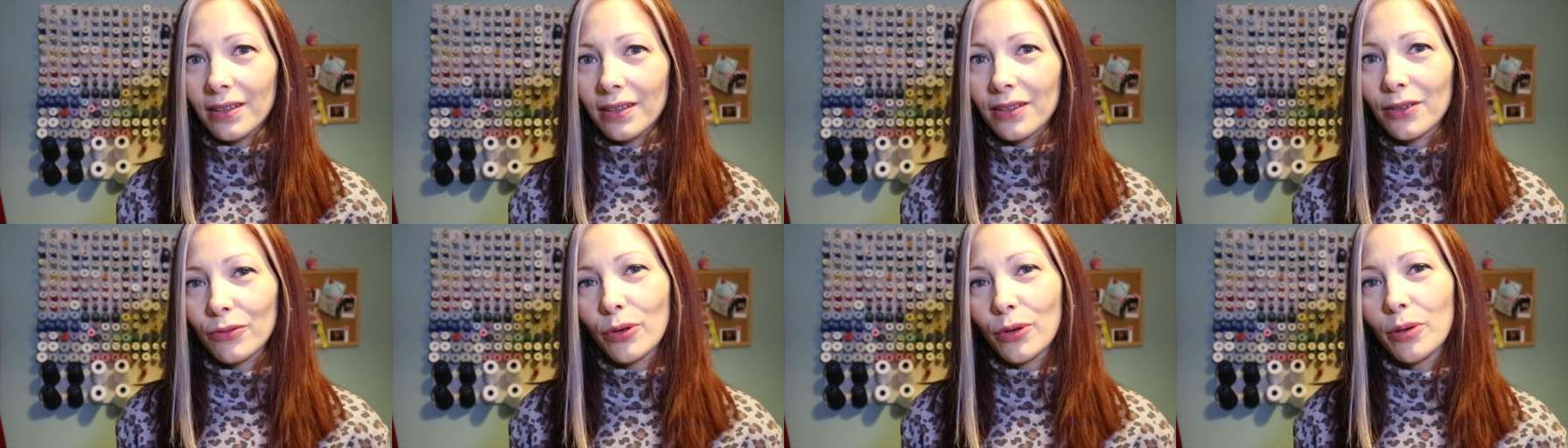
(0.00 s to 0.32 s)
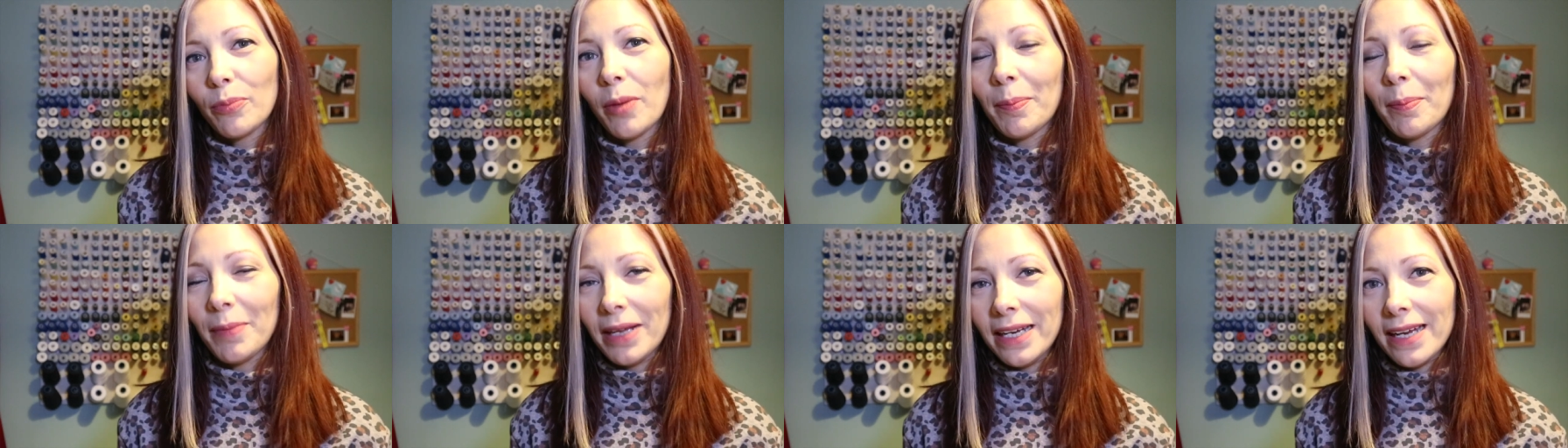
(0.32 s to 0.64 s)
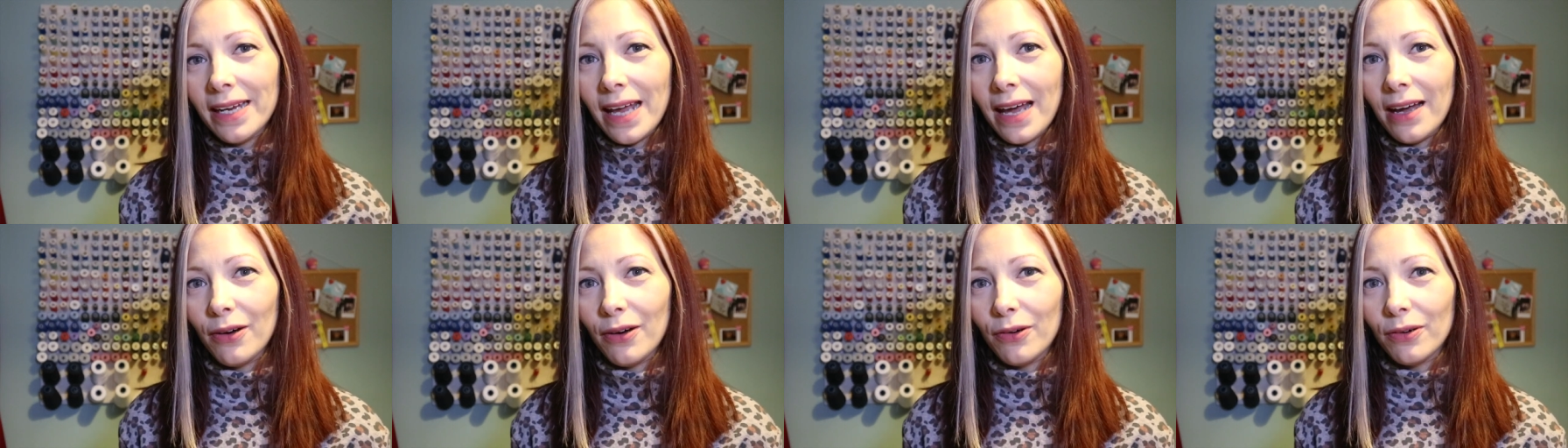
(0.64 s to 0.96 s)
The room I'm in
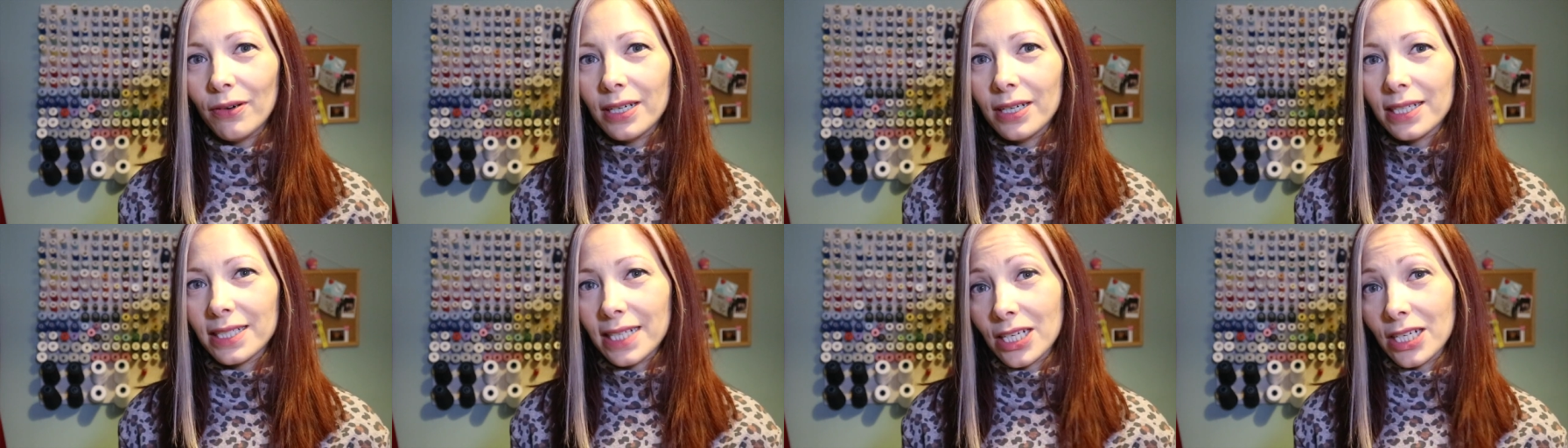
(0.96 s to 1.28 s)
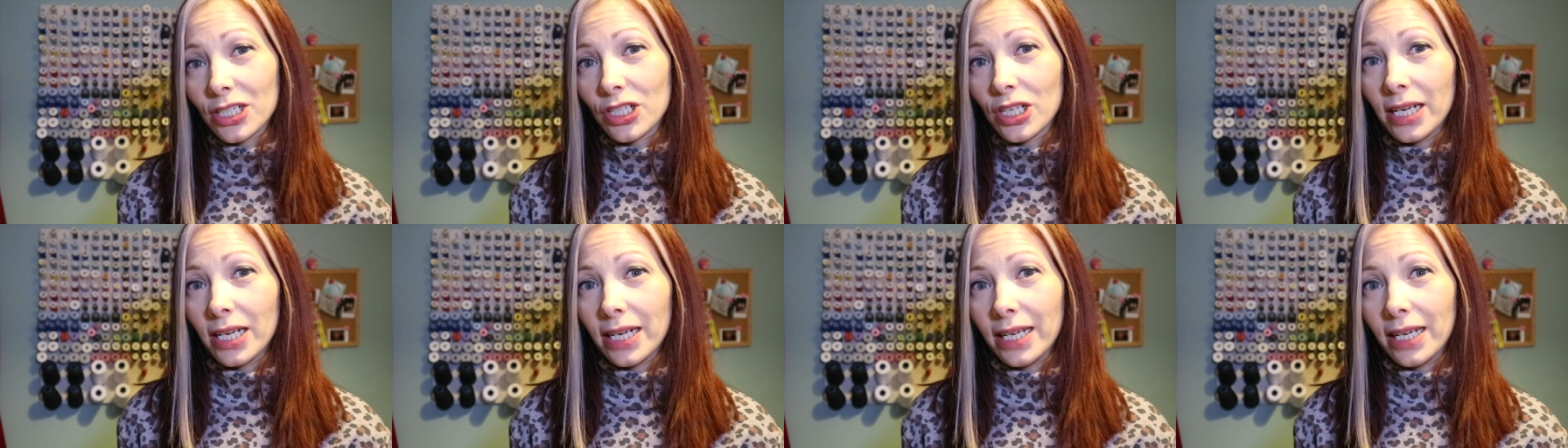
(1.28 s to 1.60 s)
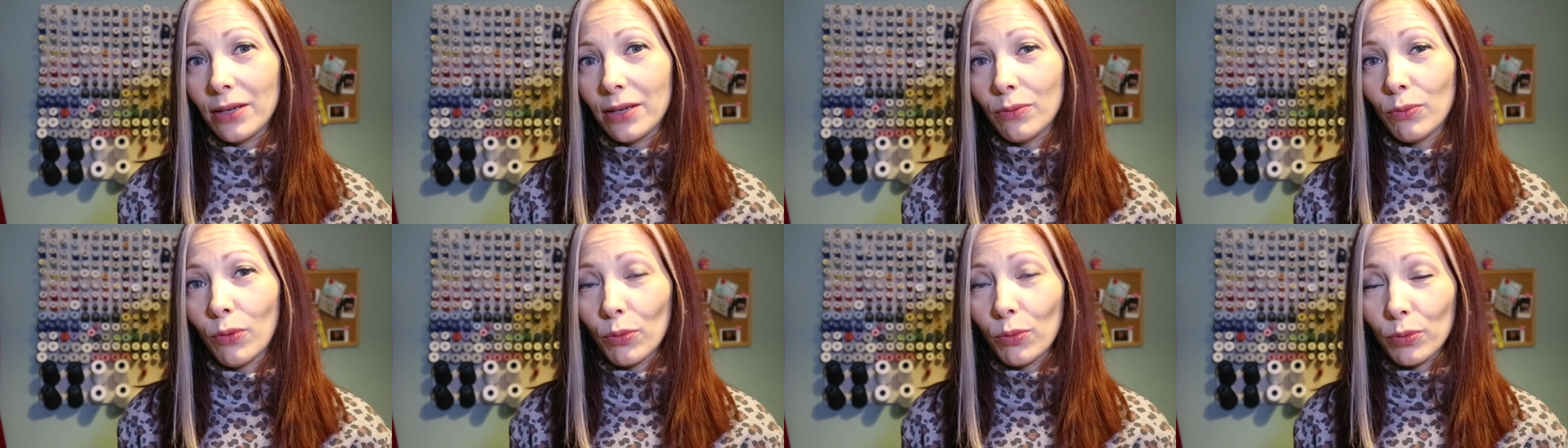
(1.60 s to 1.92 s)
now is
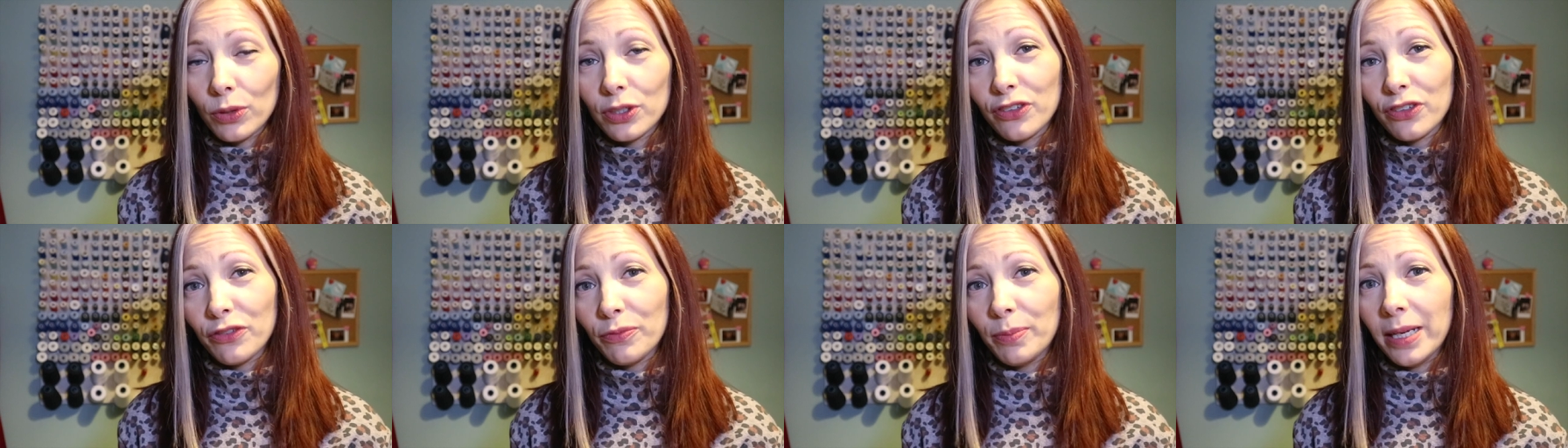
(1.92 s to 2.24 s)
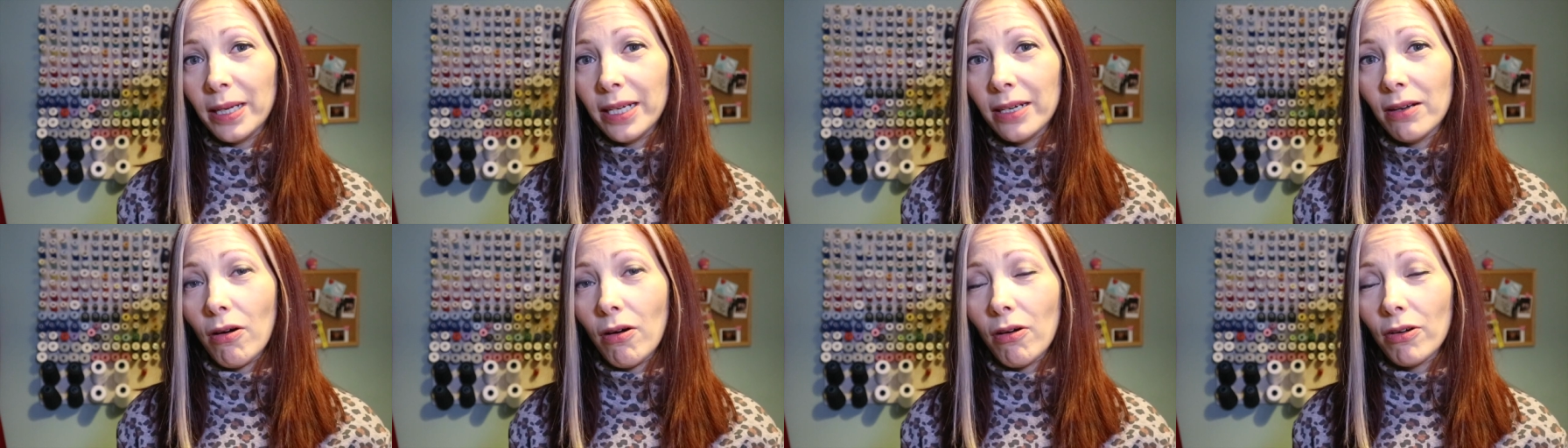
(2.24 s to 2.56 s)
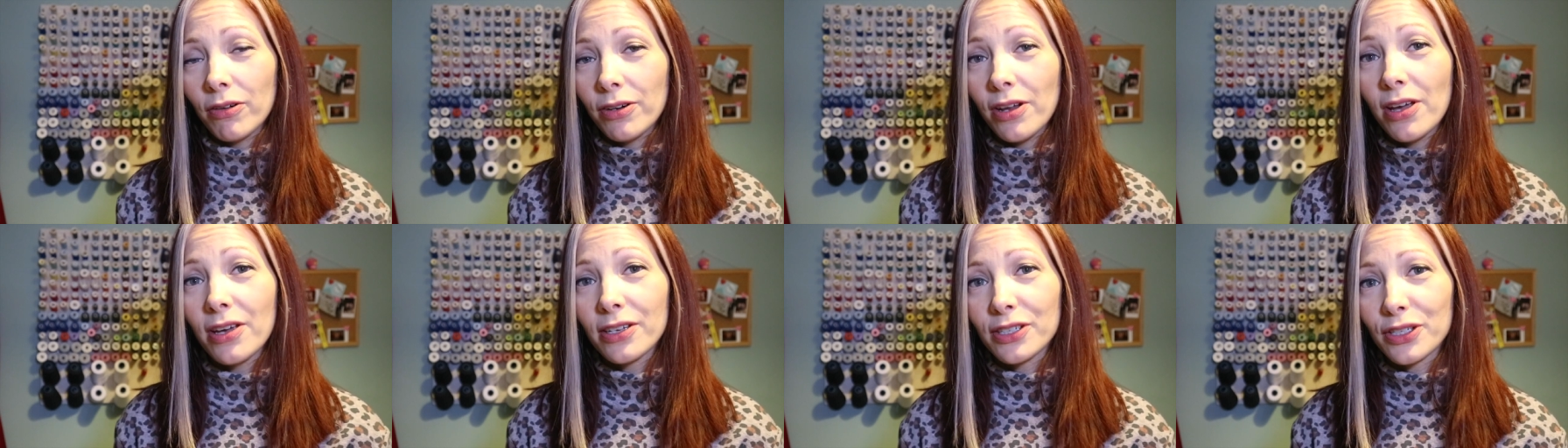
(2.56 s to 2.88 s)
actually what would have been
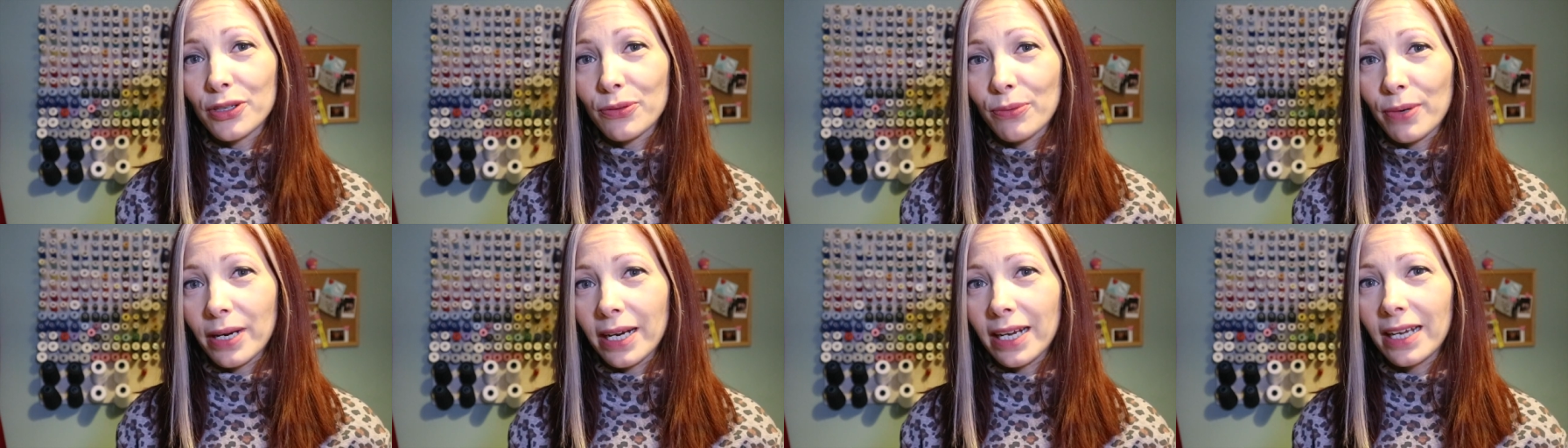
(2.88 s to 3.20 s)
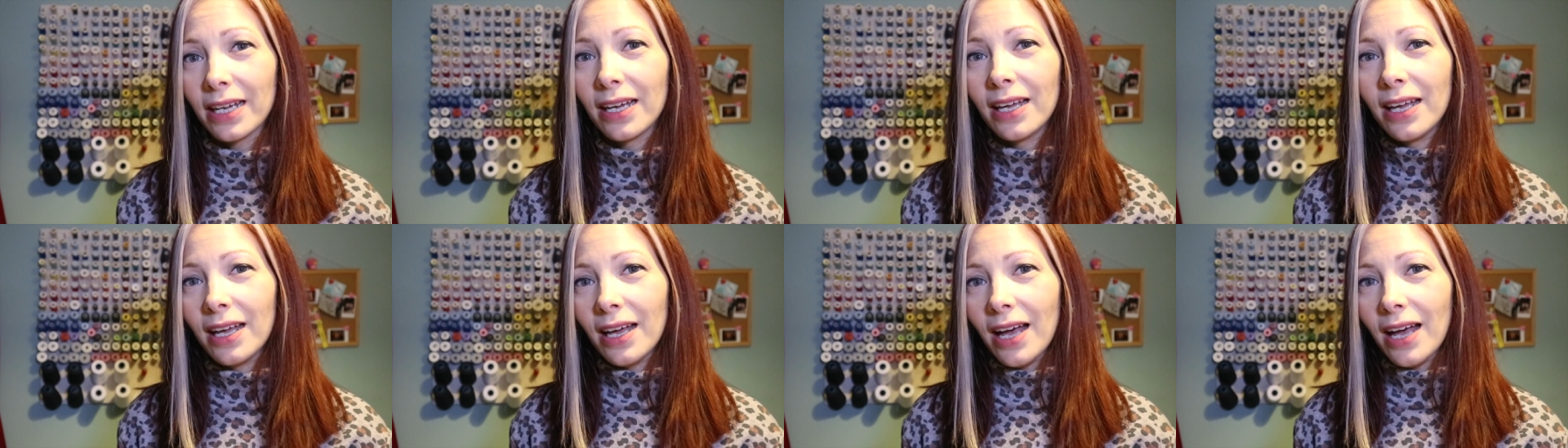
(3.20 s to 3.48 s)
our nursery